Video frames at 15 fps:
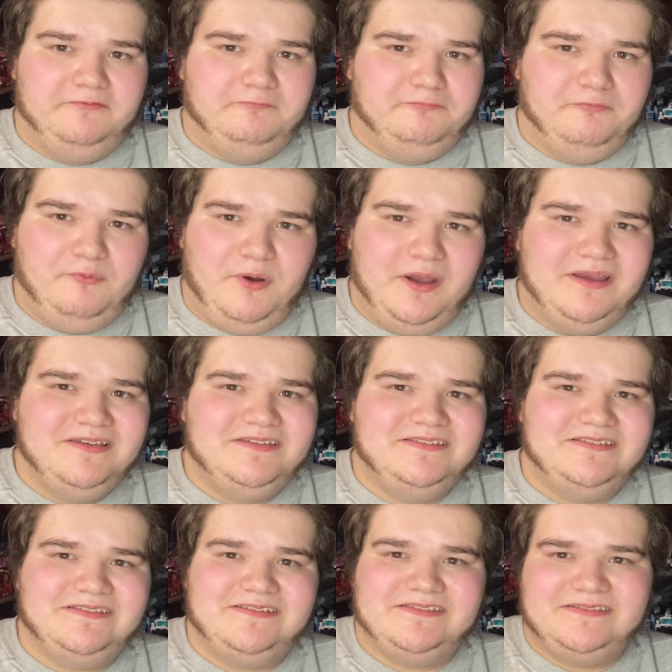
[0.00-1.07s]

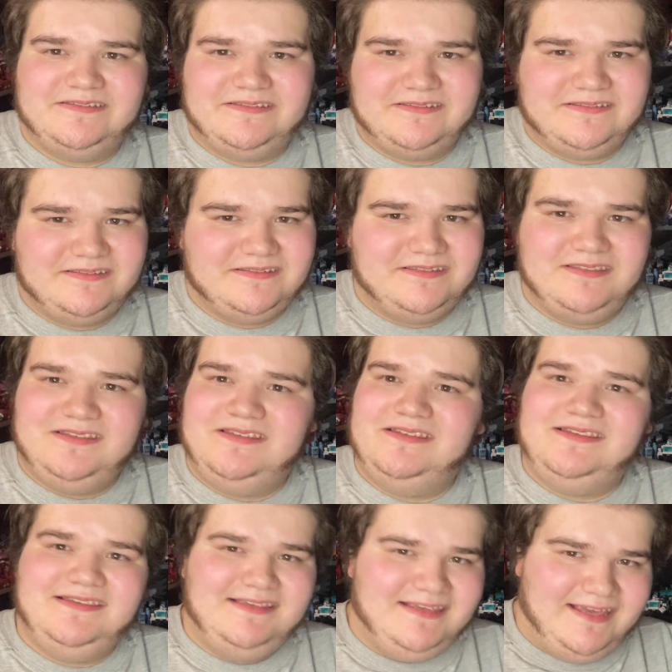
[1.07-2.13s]
was...
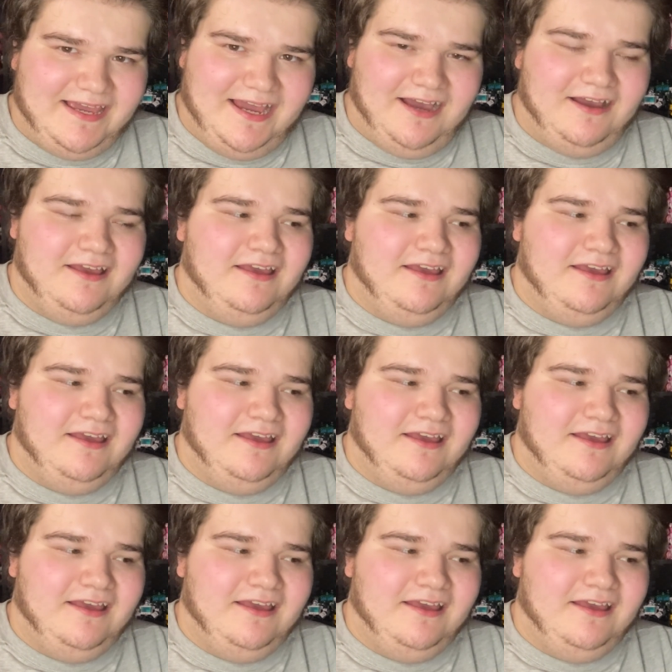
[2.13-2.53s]
yeah.